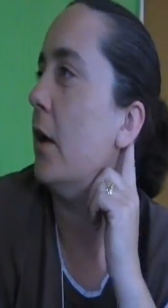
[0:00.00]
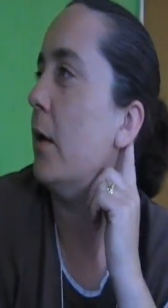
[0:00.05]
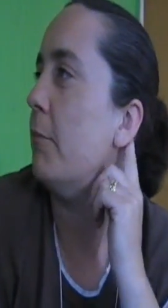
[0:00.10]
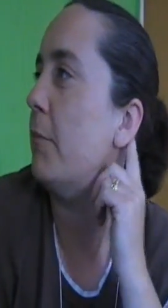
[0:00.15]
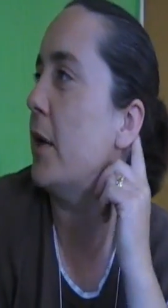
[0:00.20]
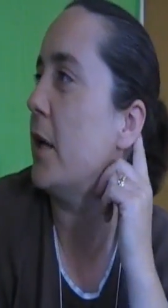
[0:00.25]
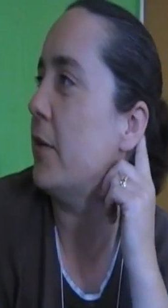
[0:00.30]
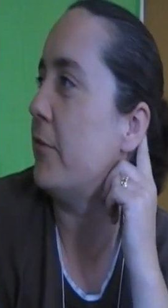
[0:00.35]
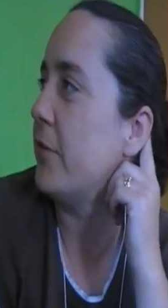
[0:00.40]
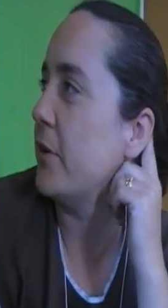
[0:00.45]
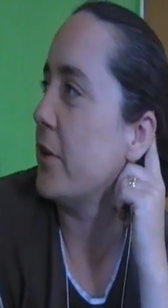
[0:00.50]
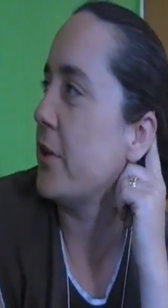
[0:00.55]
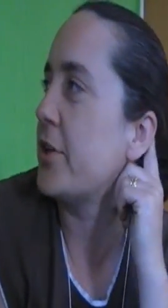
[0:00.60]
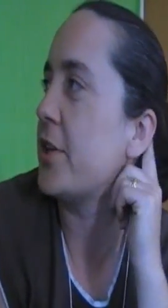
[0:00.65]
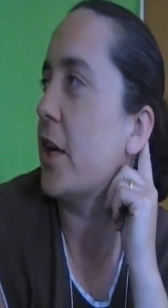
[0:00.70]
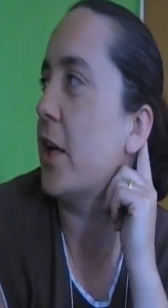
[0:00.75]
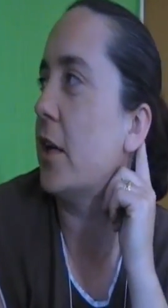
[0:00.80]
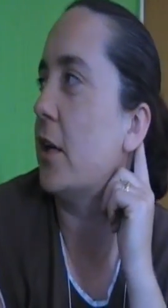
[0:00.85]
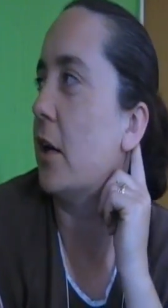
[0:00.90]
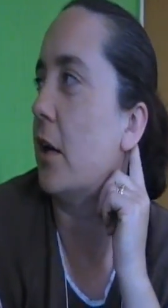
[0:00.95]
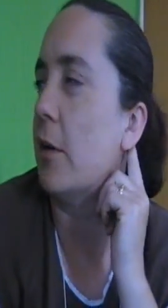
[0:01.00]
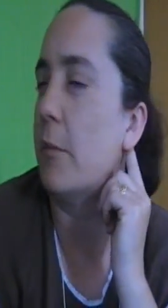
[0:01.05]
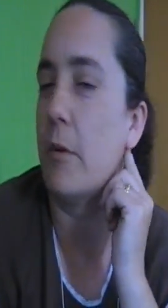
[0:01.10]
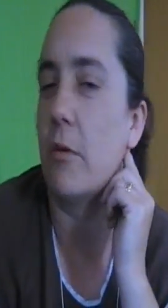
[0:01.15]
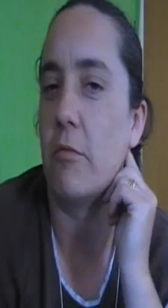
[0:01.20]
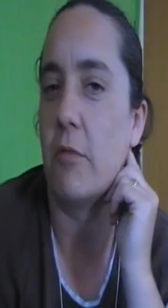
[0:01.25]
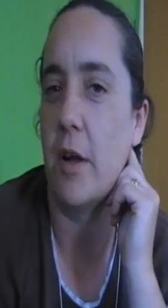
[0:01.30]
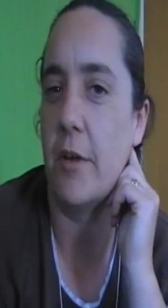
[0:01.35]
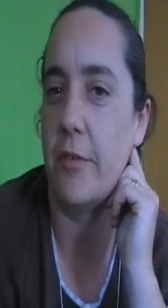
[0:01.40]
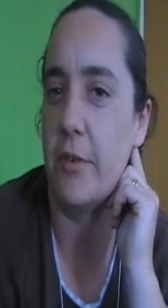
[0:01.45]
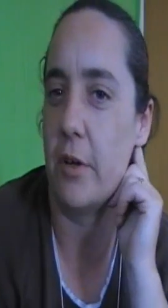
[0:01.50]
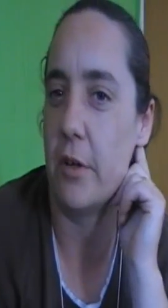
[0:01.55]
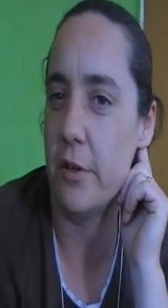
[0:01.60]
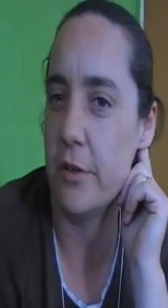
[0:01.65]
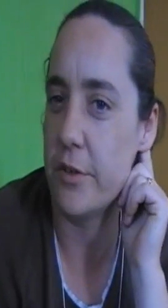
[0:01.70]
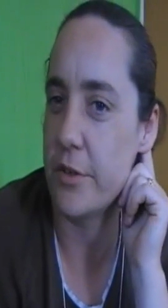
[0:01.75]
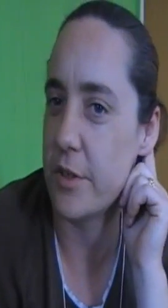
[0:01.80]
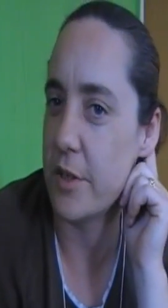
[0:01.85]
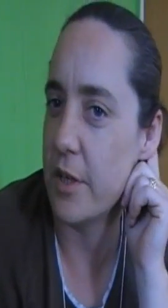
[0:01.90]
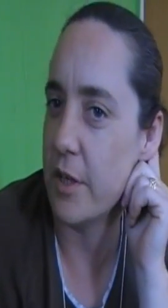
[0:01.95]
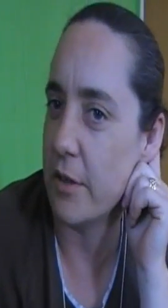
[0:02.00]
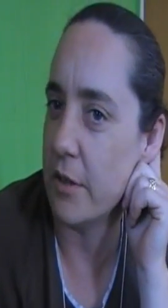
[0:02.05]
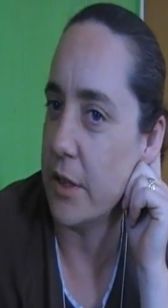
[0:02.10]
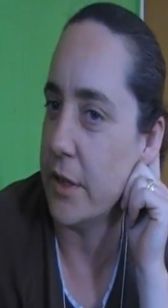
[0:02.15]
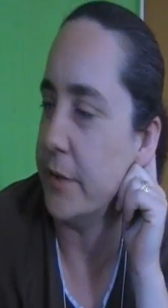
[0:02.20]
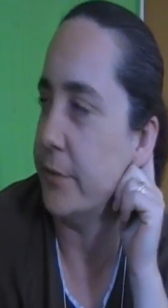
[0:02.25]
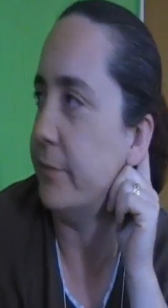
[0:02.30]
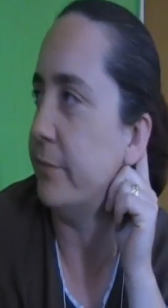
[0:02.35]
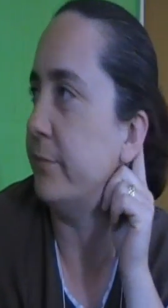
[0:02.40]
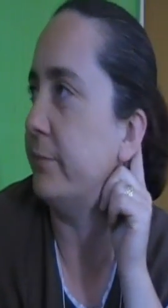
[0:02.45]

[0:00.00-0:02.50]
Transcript: Benefit shake-up revolutionary.